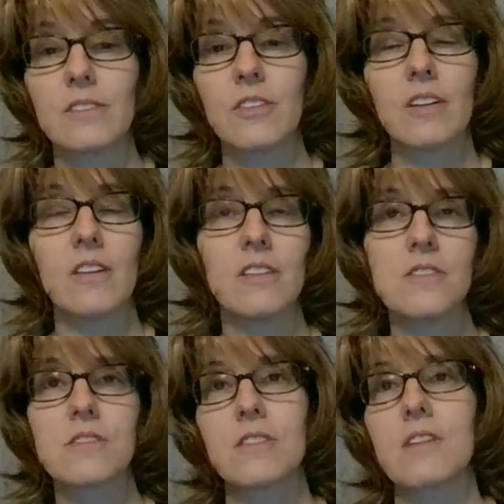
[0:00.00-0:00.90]
Or,
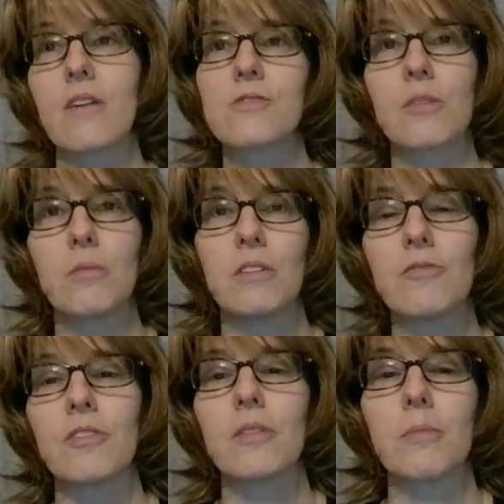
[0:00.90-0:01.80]
these hours could be
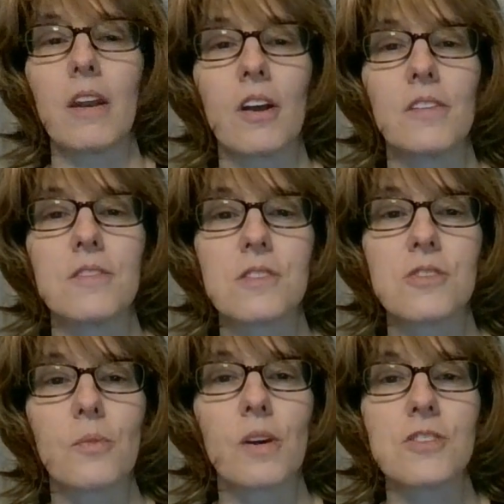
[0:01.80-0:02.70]
different depending on the
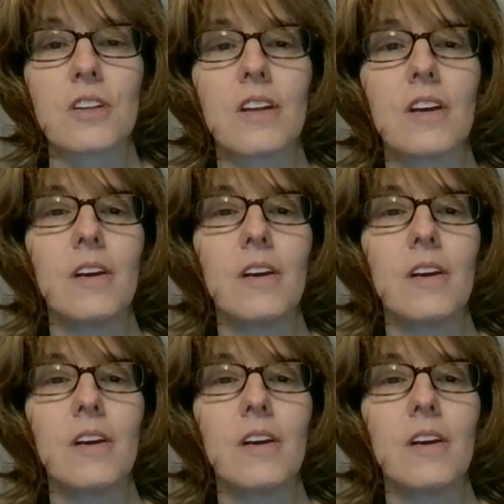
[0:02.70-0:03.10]
situation.